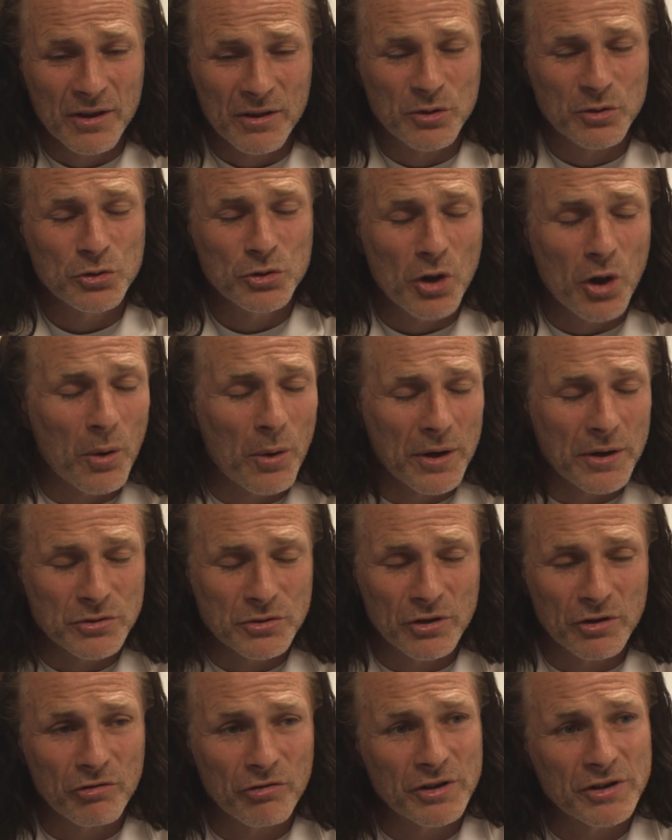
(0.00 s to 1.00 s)
There's no way I was
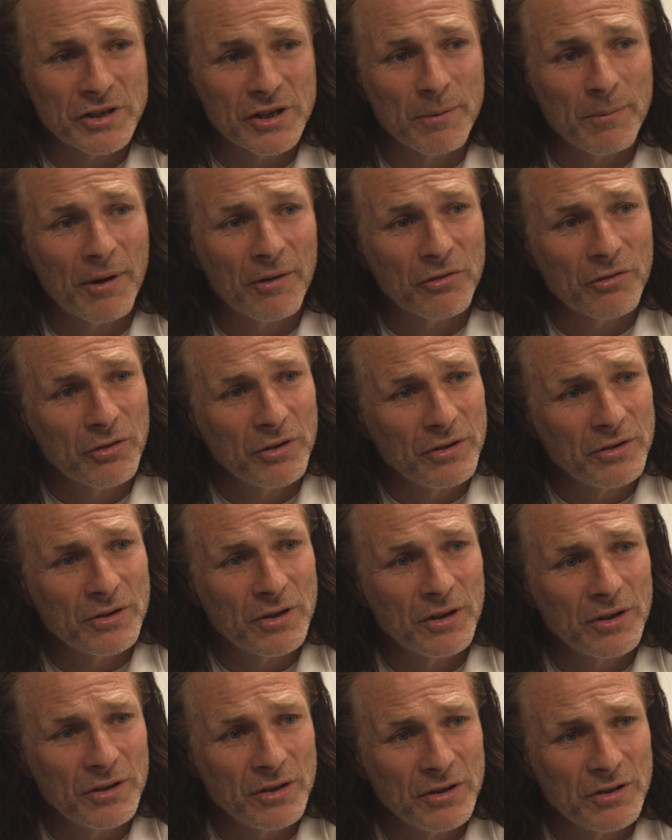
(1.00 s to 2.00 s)
going to risk him after he
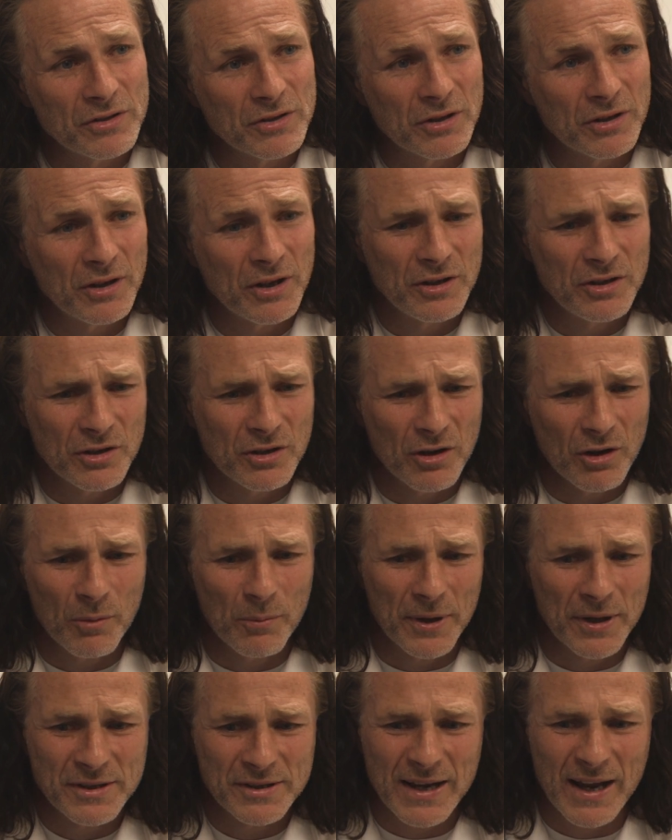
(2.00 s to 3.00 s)
got a
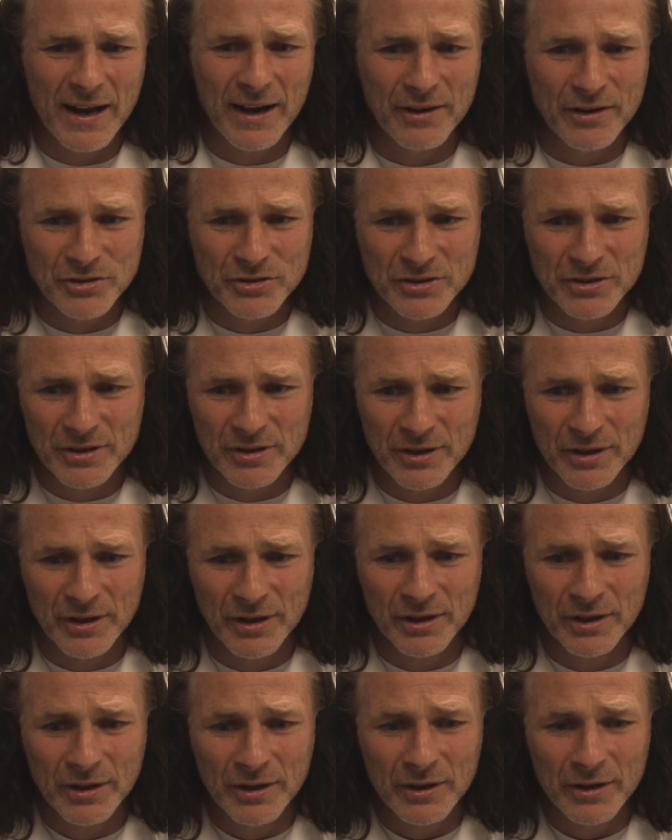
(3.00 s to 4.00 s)
bit of tightness in
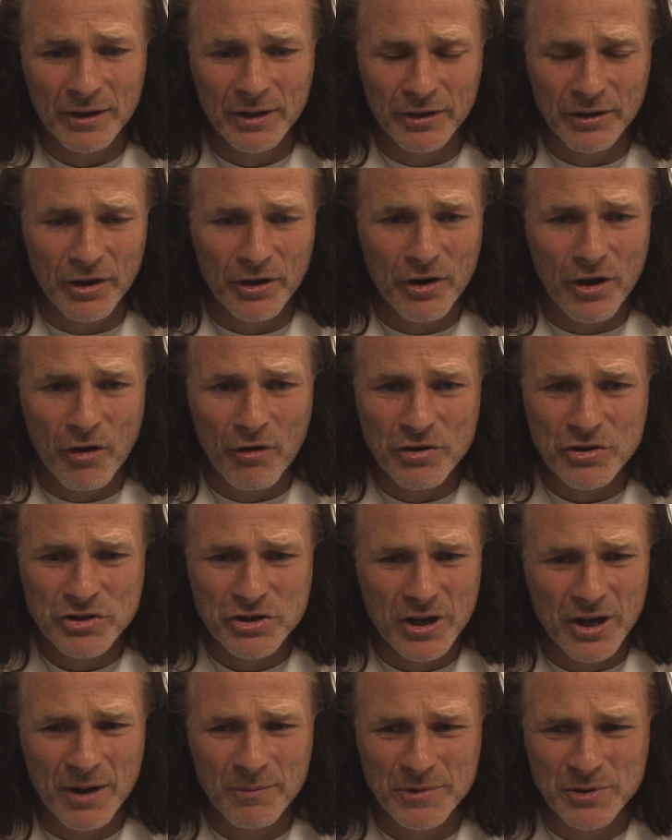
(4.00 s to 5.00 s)
the
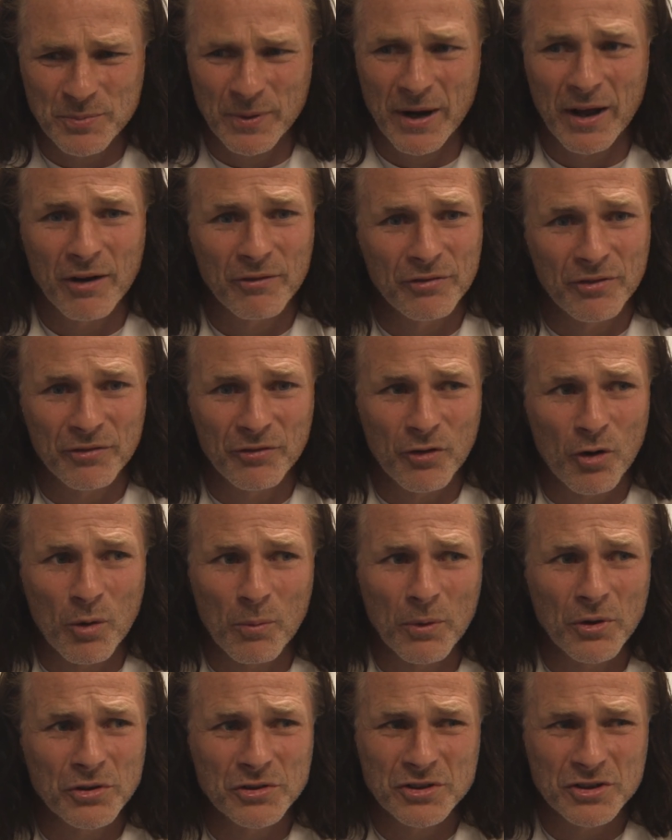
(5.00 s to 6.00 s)
Norwich game. He's been out for 4
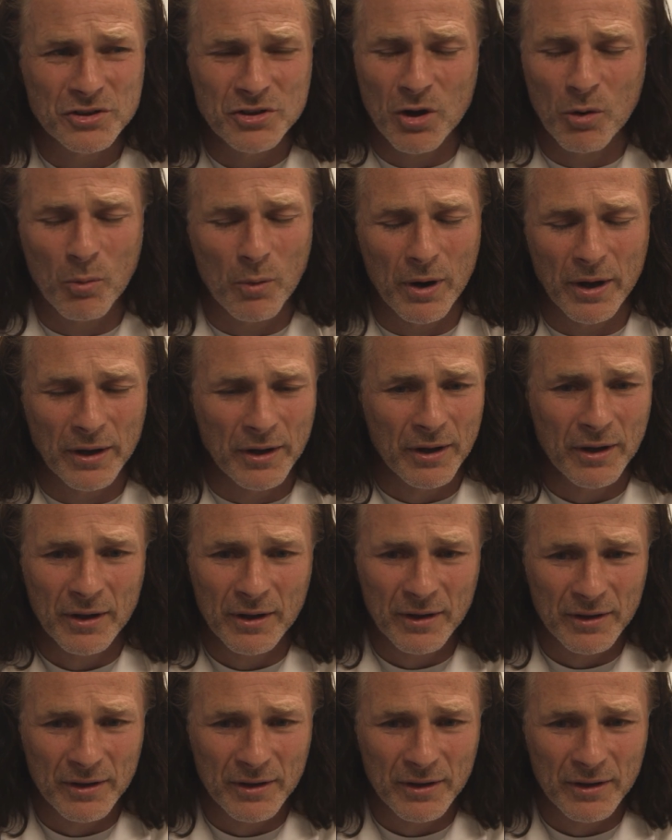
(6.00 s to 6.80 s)
months. There's no way.